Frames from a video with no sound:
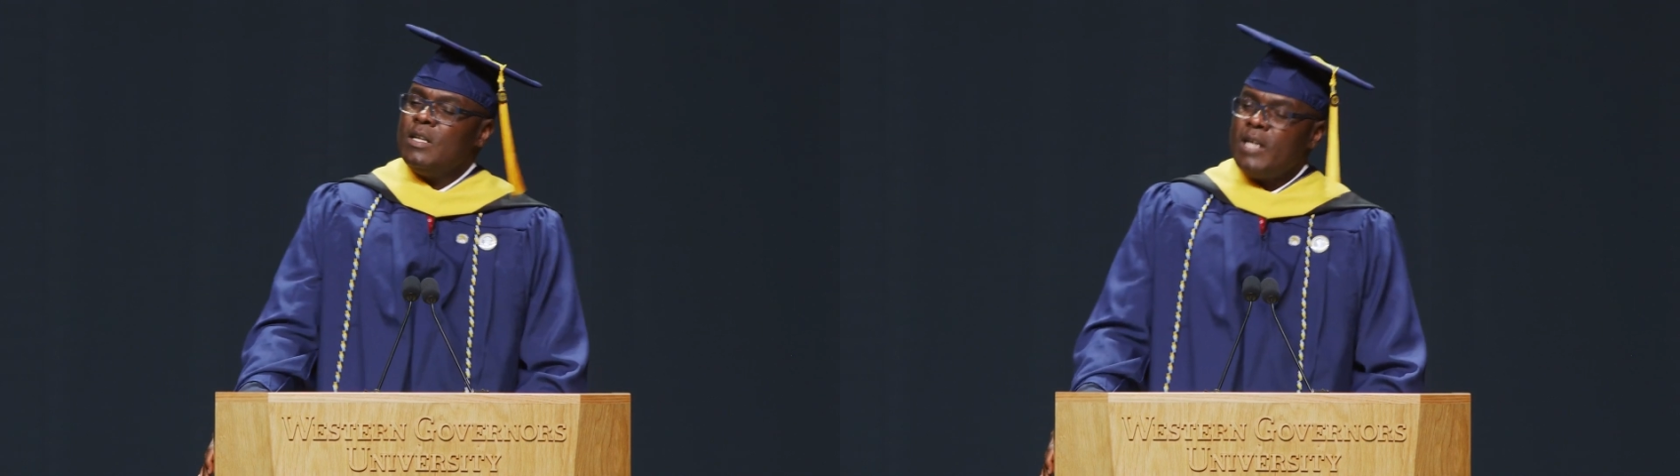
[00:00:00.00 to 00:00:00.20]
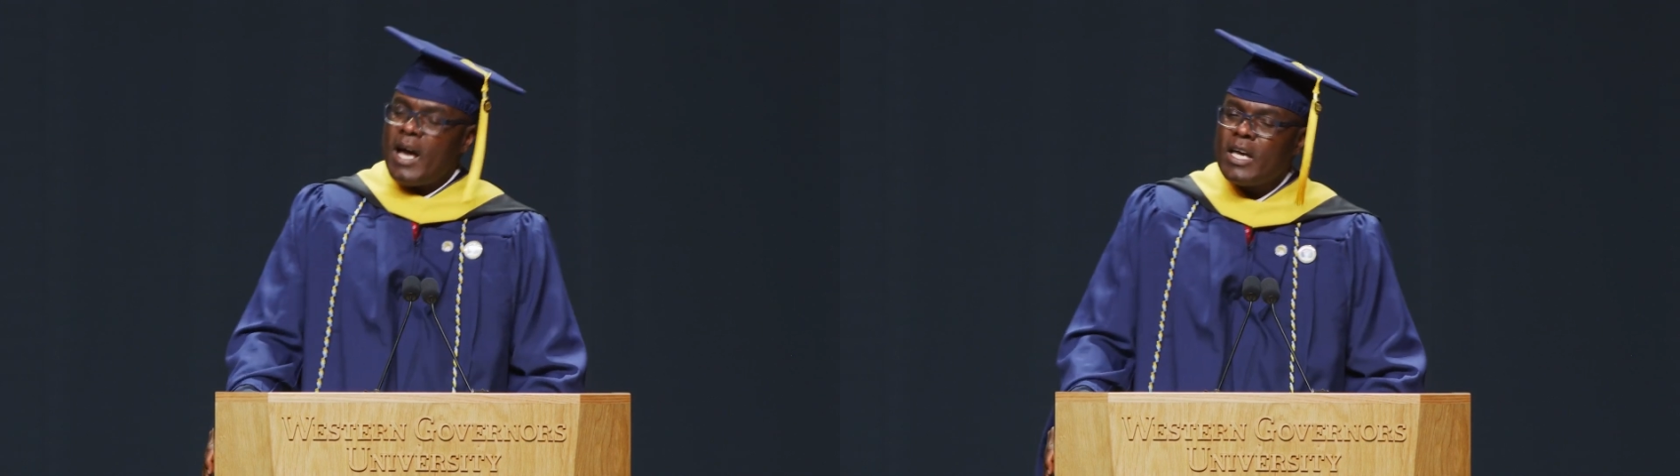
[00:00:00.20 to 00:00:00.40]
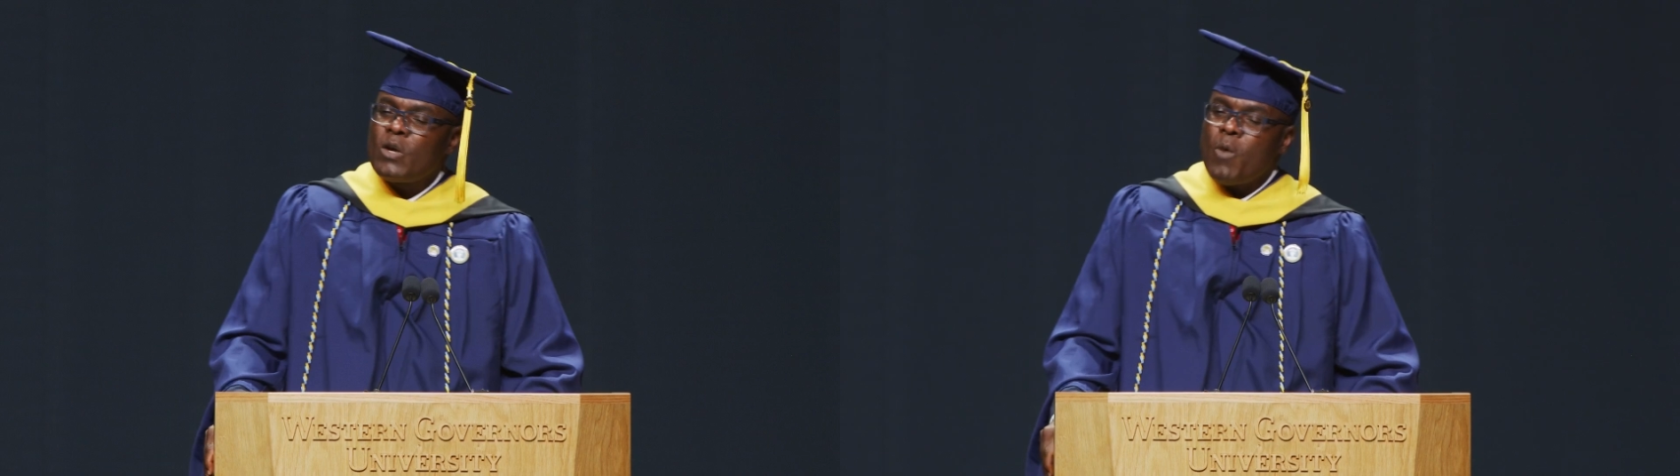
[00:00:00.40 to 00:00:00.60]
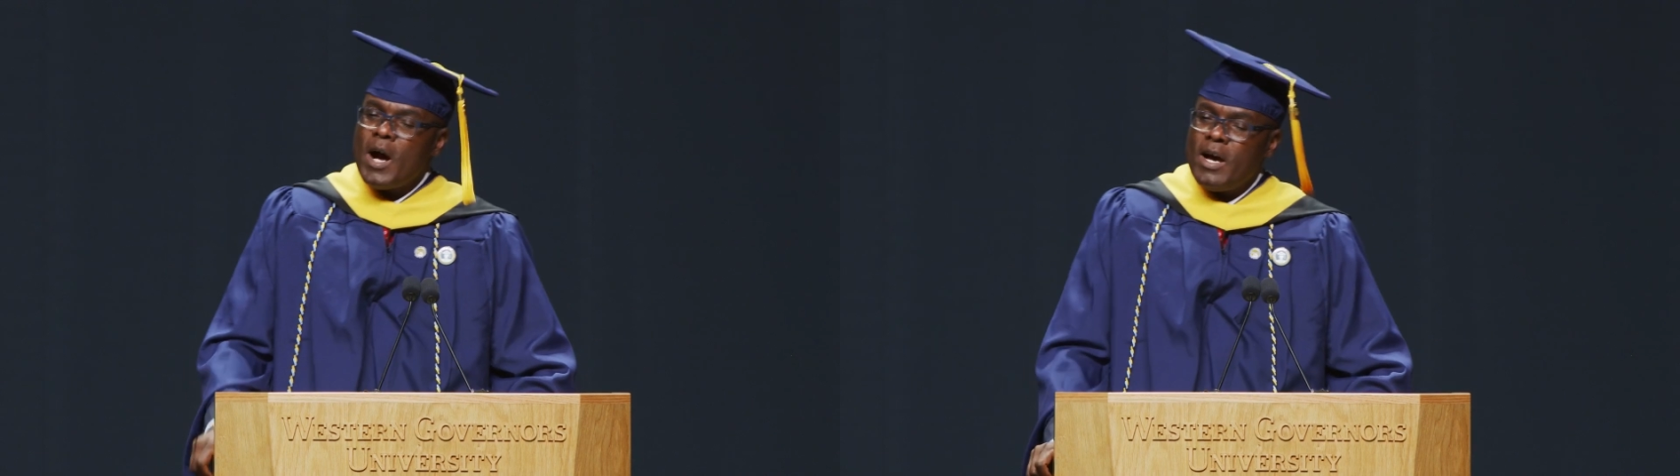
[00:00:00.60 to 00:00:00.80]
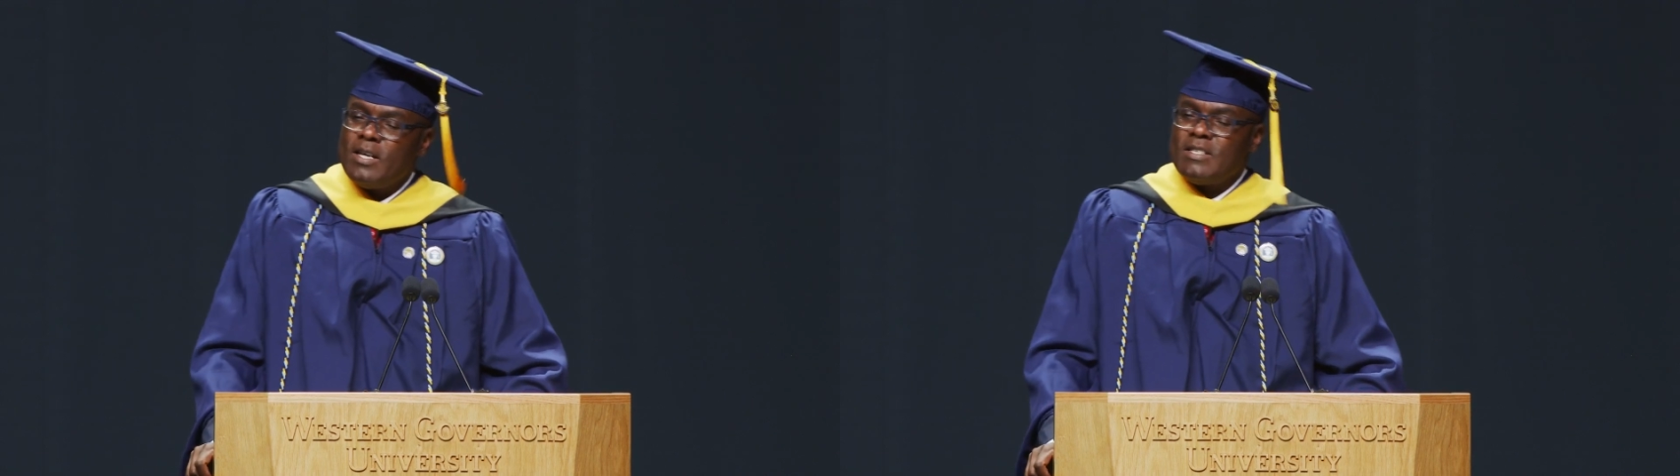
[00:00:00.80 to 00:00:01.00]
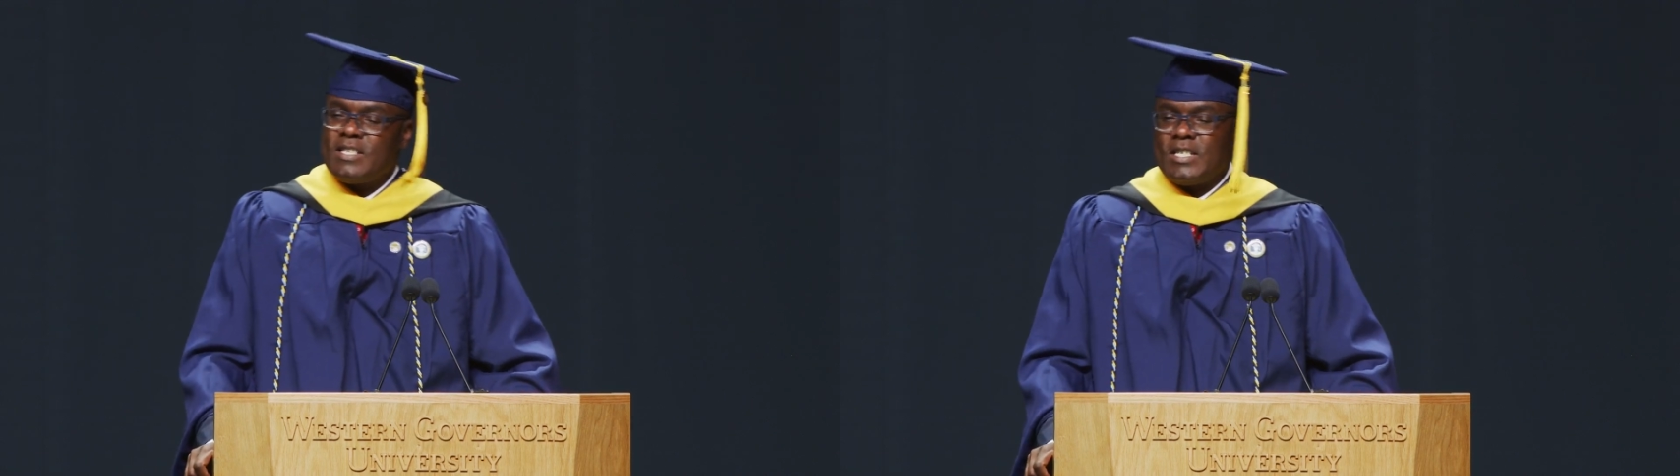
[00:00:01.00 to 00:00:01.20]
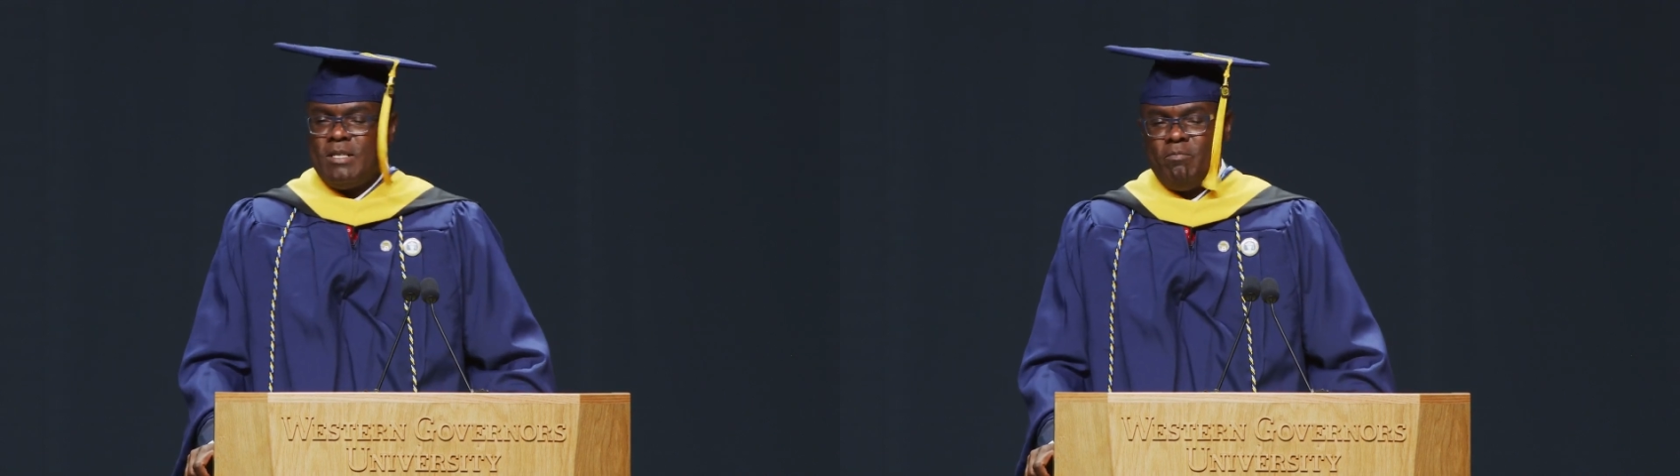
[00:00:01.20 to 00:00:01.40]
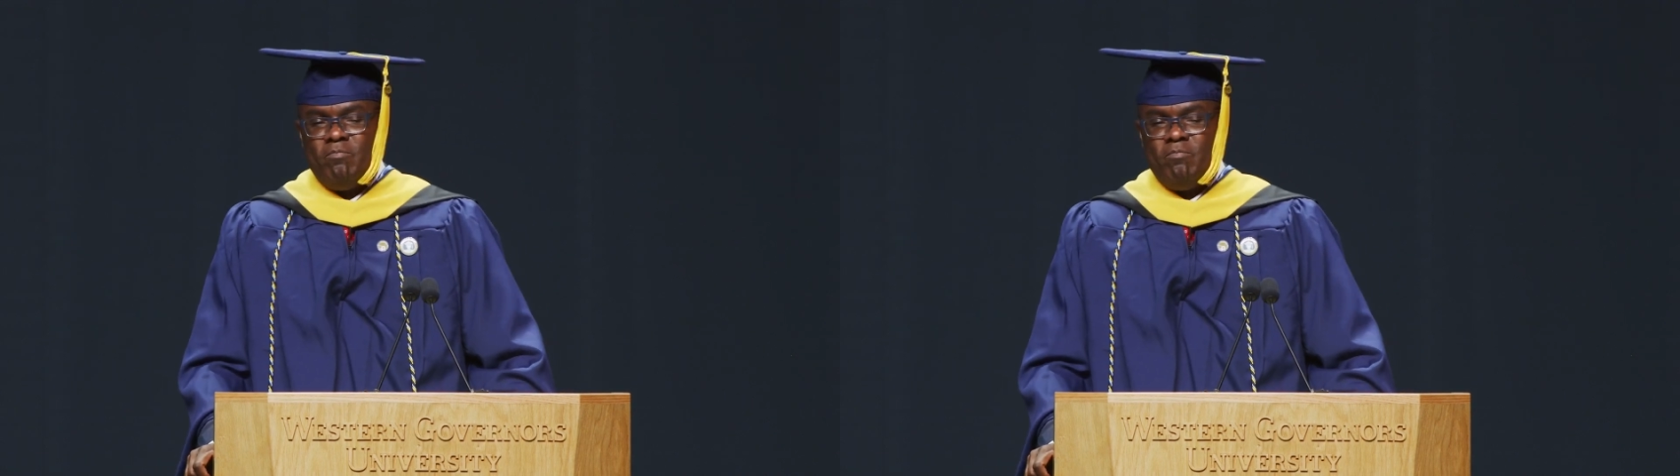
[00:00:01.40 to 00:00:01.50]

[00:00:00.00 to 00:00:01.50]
Likewise,